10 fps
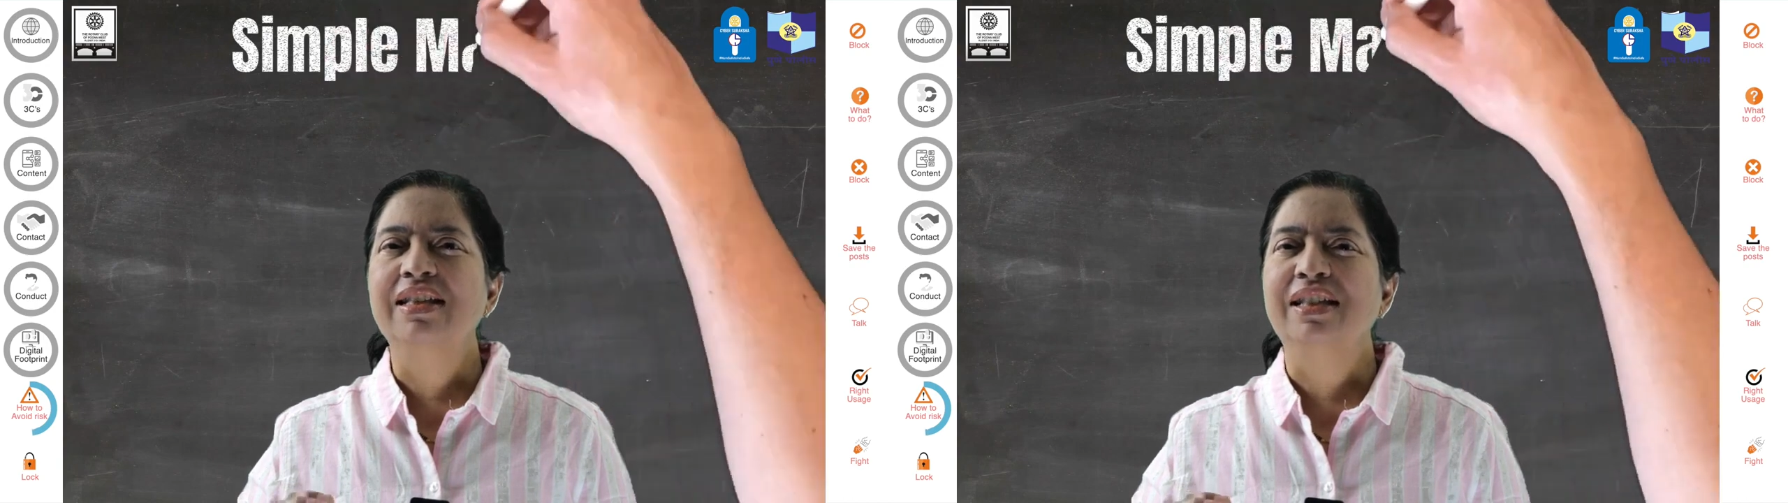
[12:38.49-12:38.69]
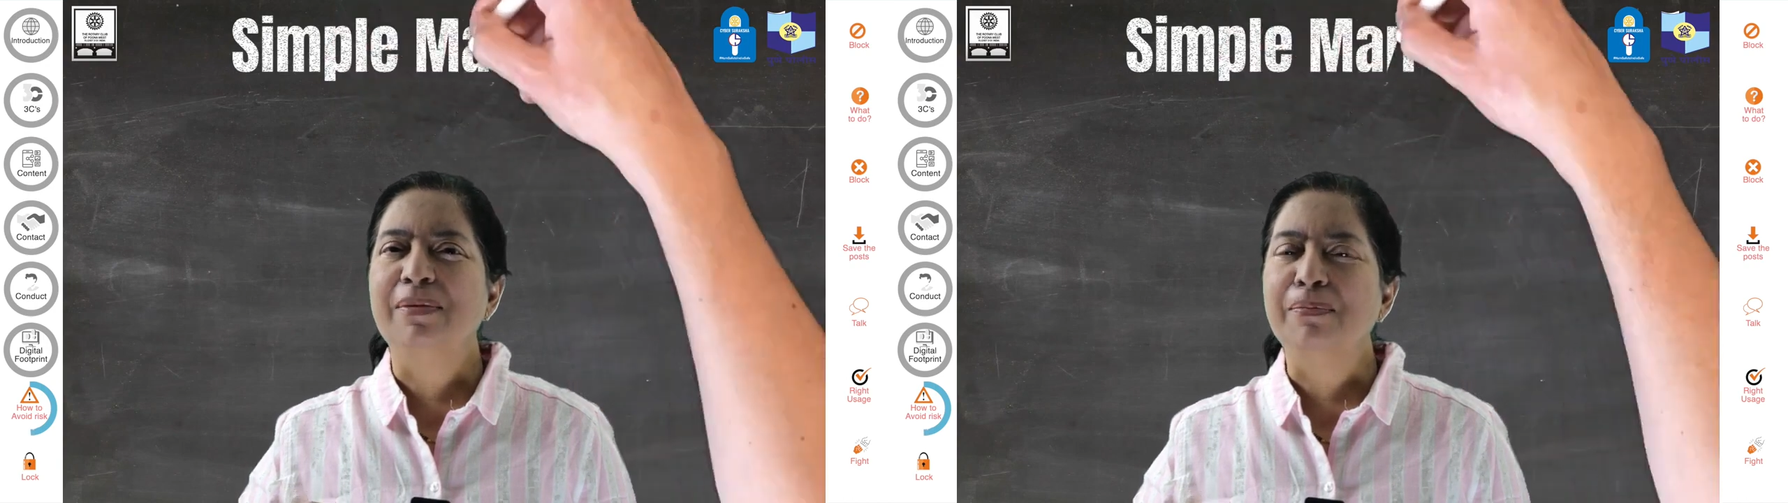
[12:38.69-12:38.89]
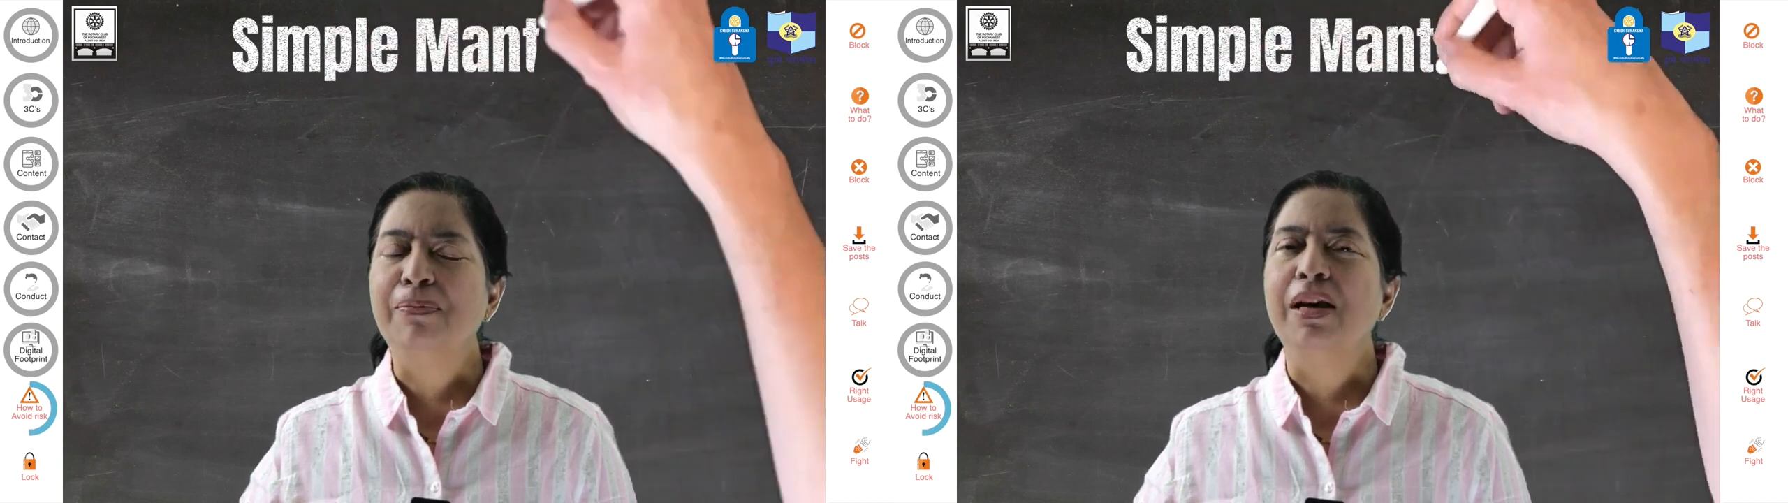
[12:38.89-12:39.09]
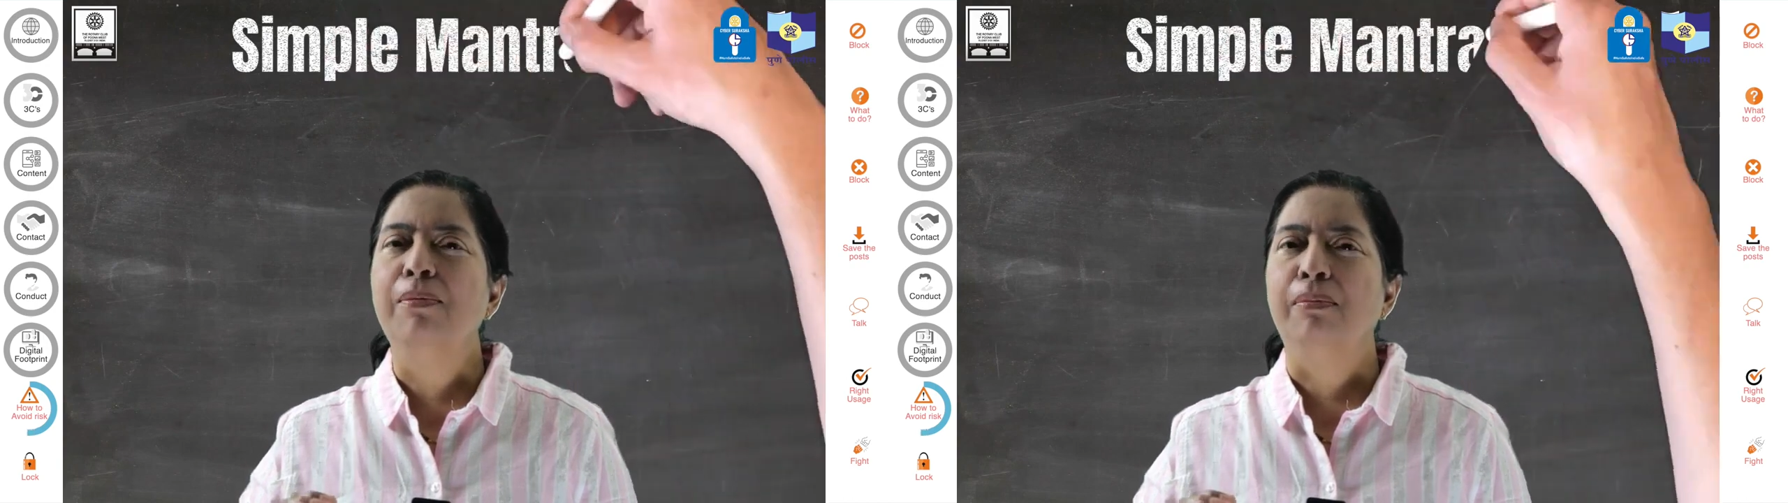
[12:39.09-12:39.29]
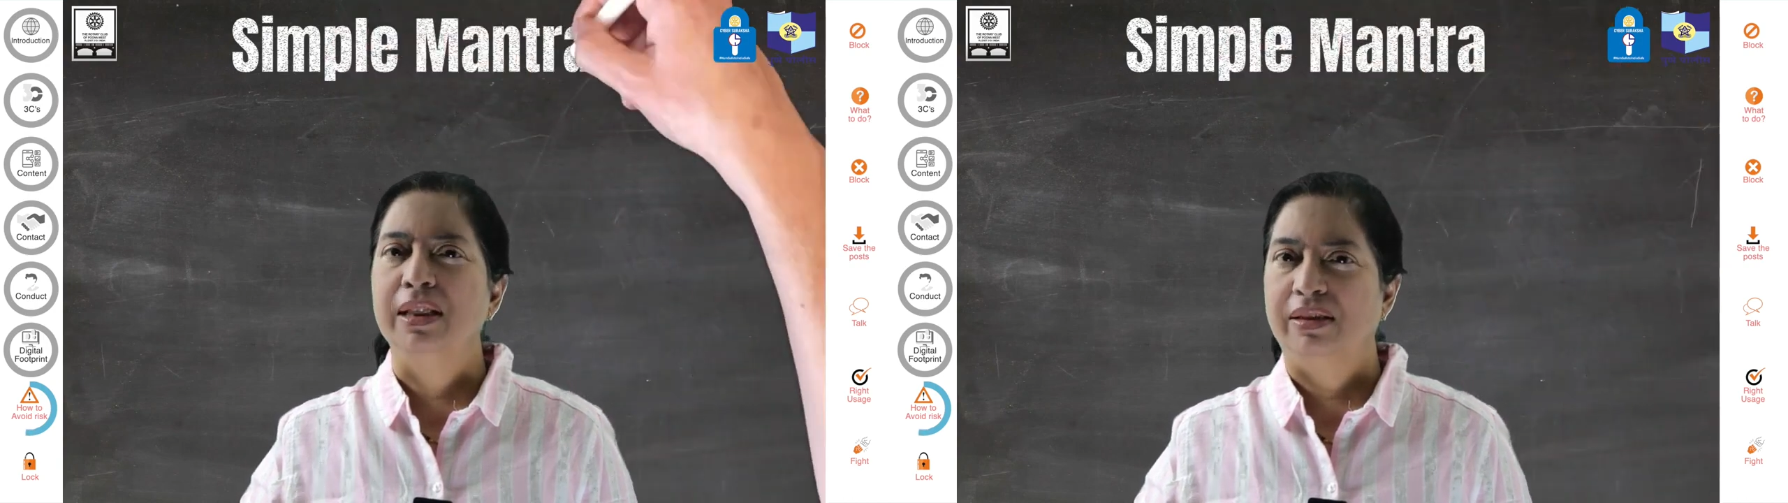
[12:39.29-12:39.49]
simple
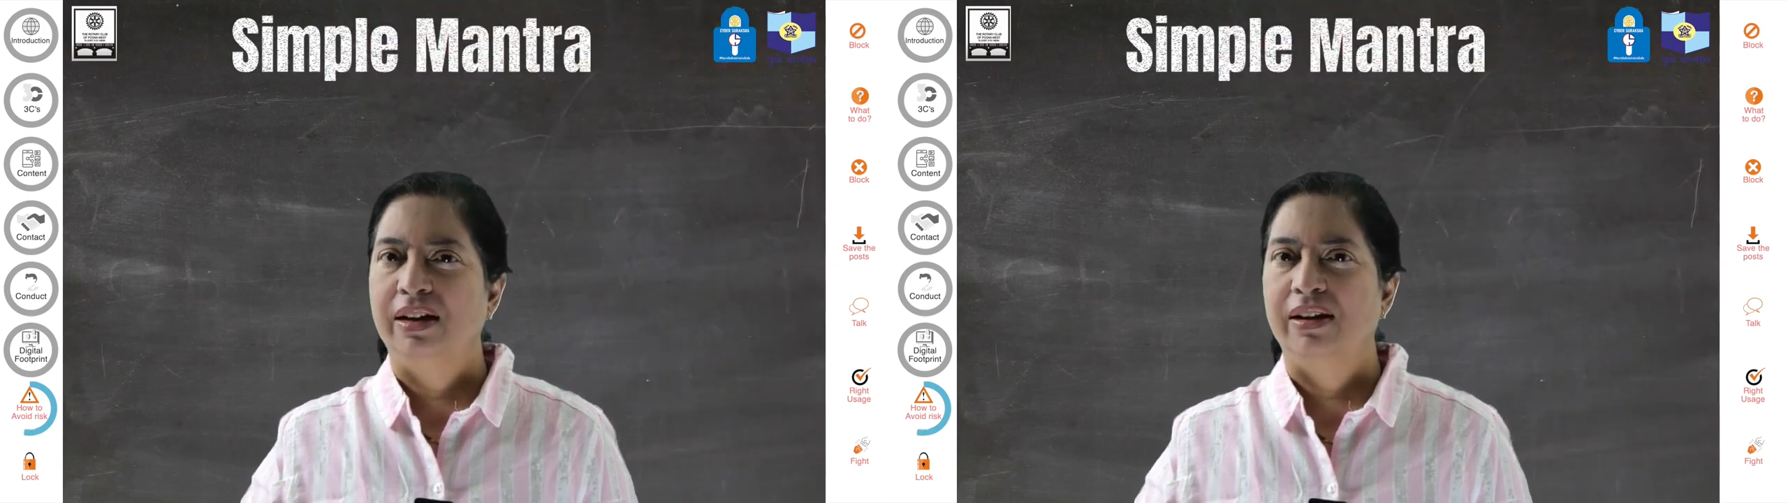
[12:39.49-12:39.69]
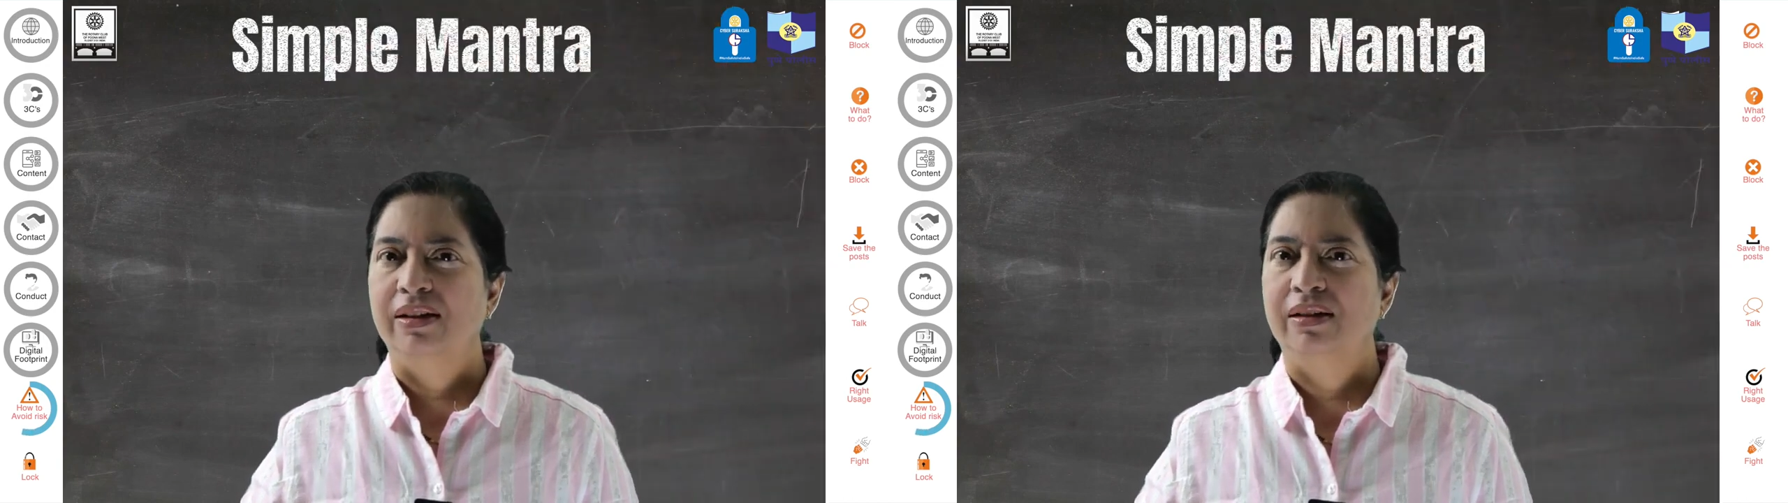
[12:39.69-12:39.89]
mantra